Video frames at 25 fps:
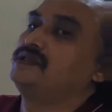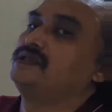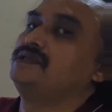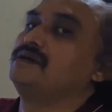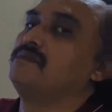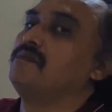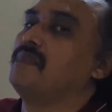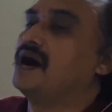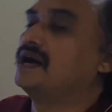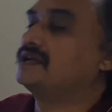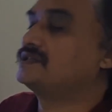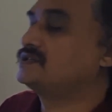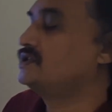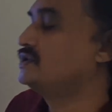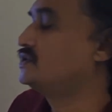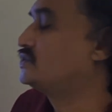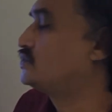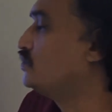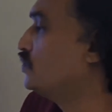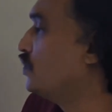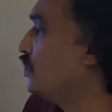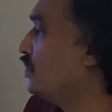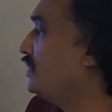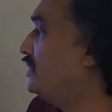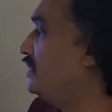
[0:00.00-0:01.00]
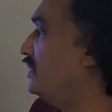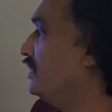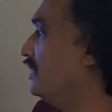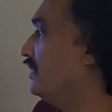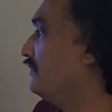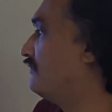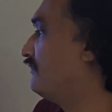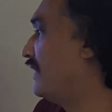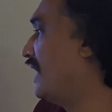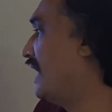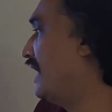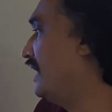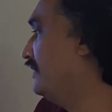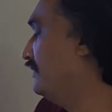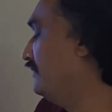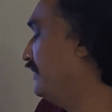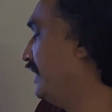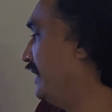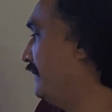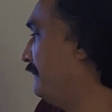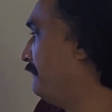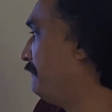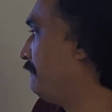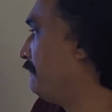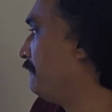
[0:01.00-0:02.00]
the masses would fly away.